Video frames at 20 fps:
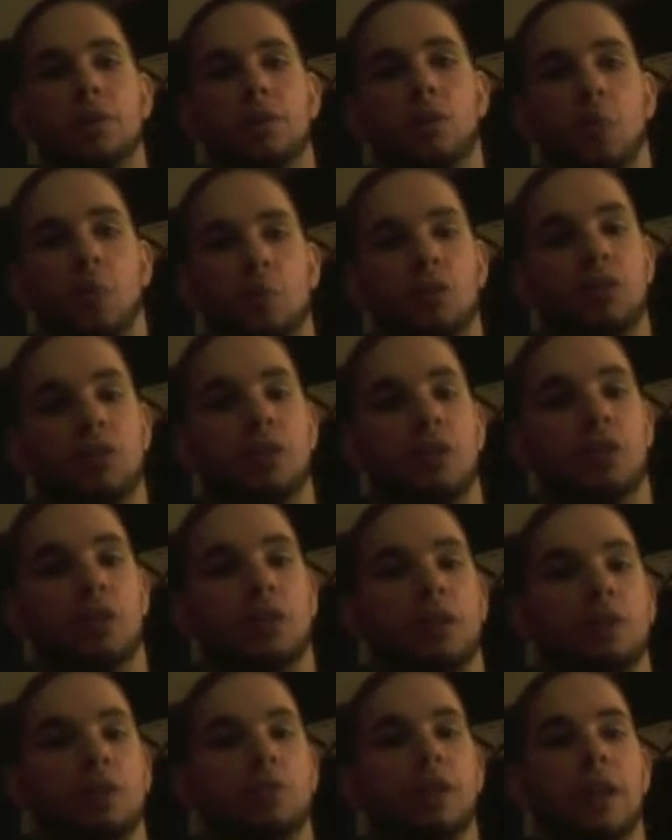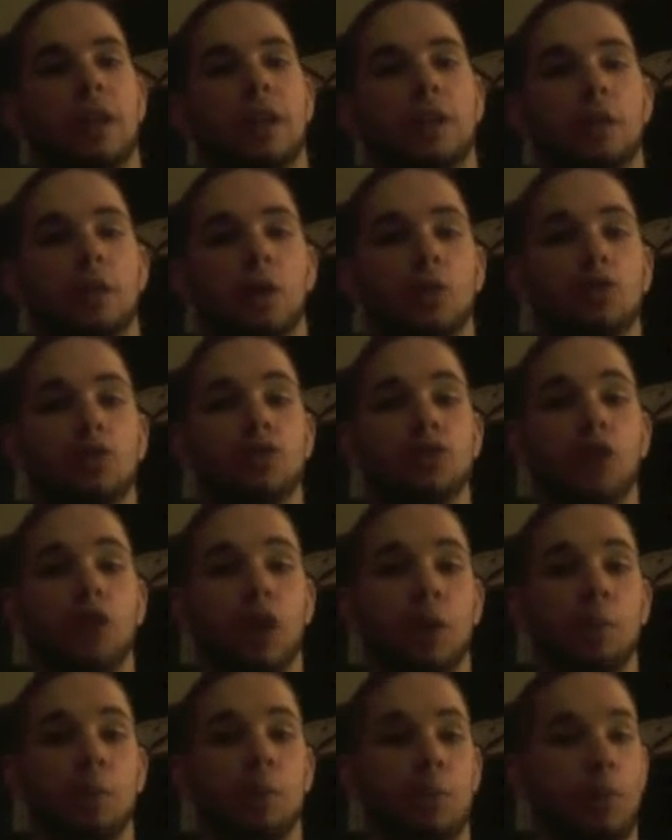former Syracuse head coach
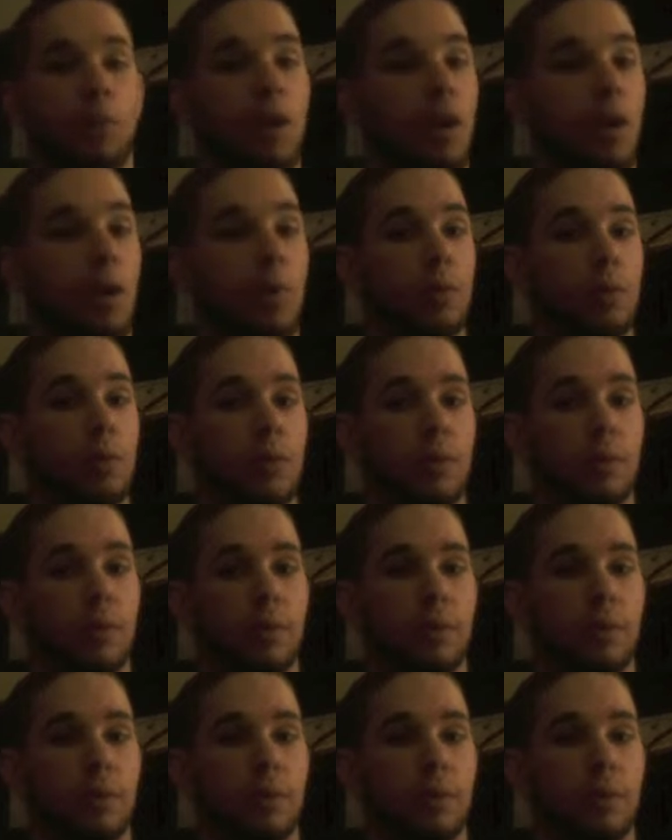Doug Marrone.